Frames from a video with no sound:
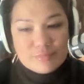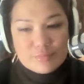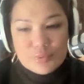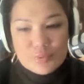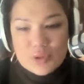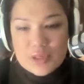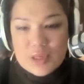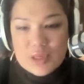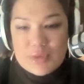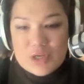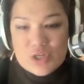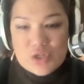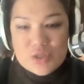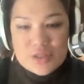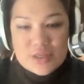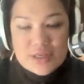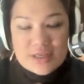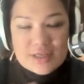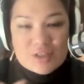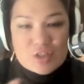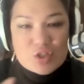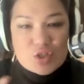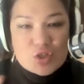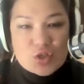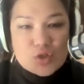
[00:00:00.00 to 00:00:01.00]
pretty much the
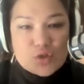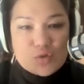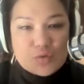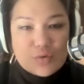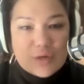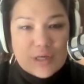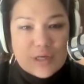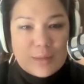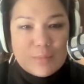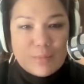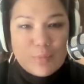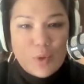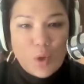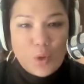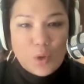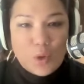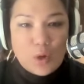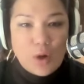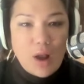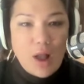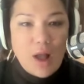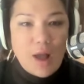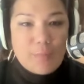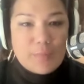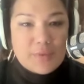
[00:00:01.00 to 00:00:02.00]
extreme
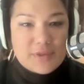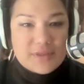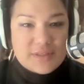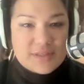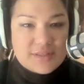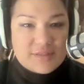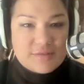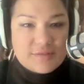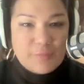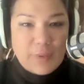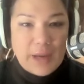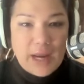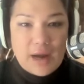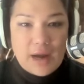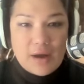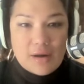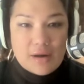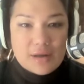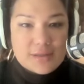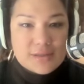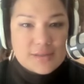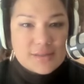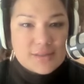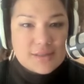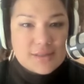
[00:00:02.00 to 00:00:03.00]
polar opposites of
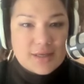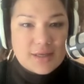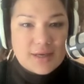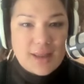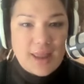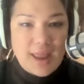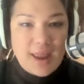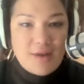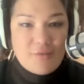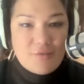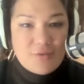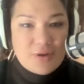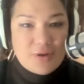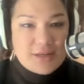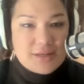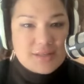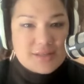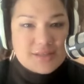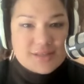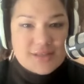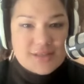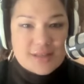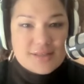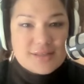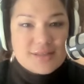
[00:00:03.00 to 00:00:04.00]
parents in every
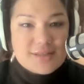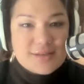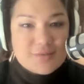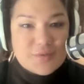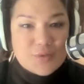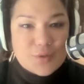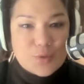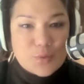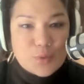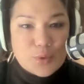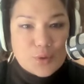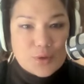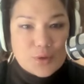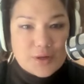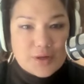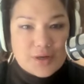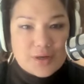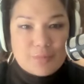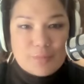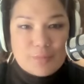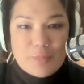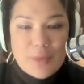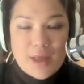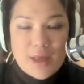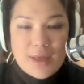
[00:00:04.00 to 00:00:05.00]
sense of the
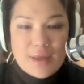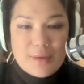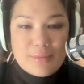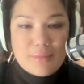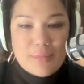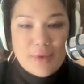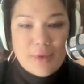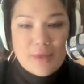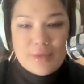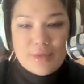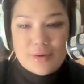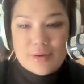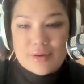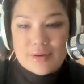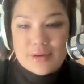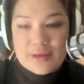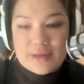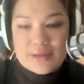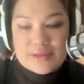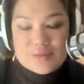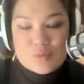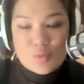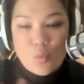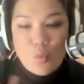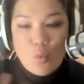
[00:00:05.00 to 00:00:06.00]
word. My mother
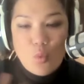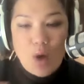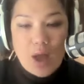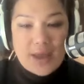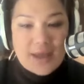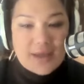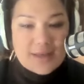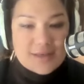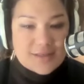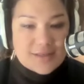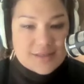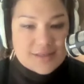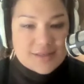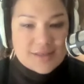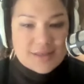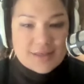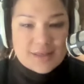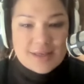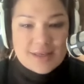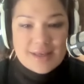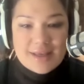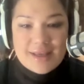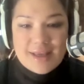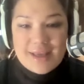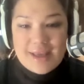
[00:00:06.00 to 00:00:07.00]
is white.
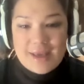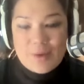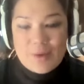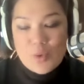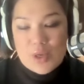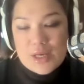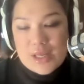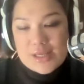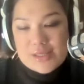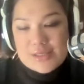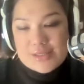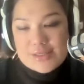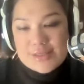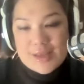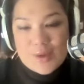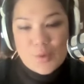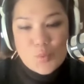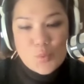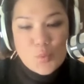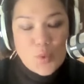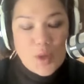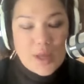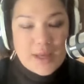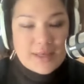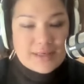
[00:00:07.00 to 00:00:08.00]
And when I say
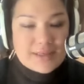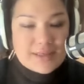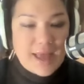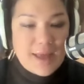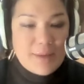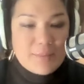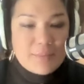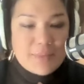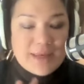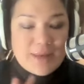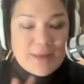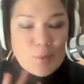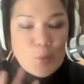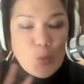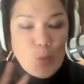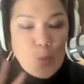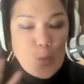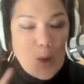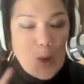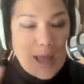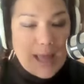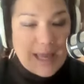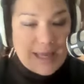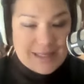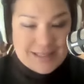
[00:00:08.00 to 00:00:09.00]
white, I mean
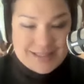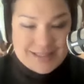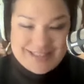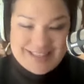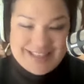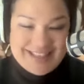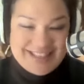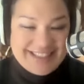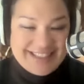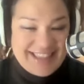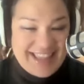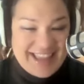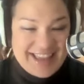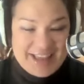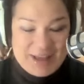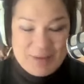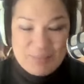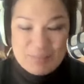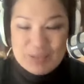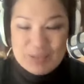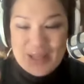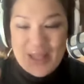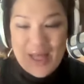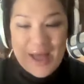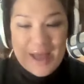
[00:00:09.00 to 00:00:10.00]
white,
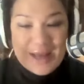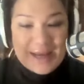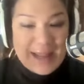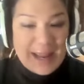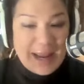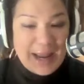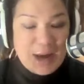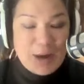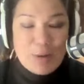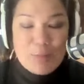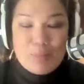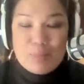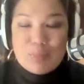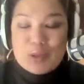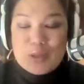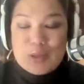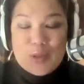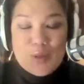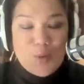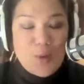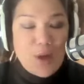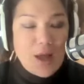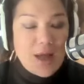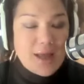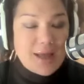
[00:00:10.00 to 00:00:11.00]
like blonde hair,
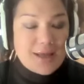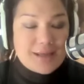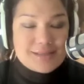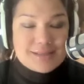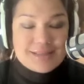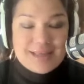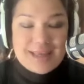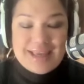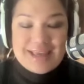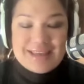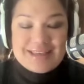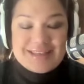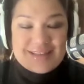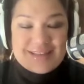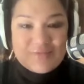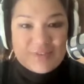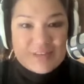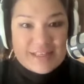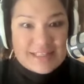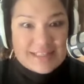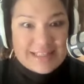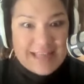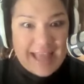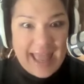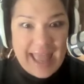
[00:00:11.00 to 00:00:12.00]
blue eyes, can't
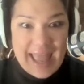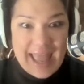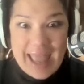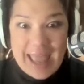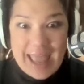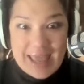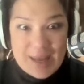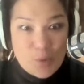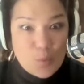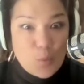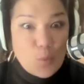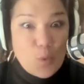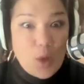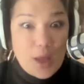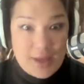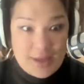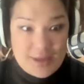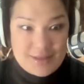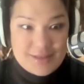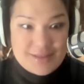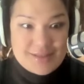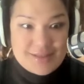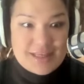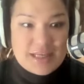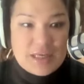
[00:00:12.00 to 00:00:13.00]
even tan
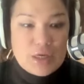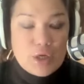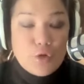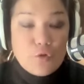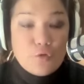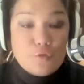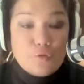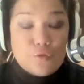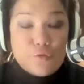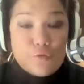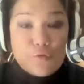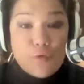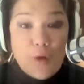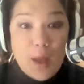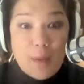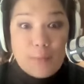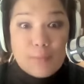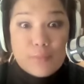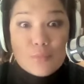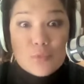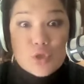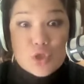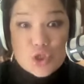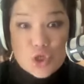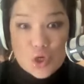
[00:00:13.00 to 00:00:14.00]
white
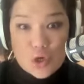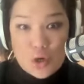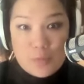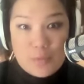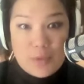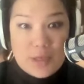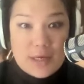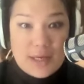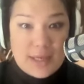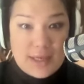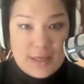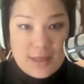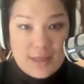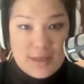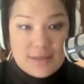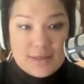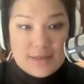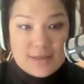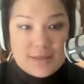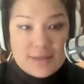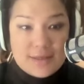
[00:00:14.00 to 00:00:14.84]
from wow. Germany.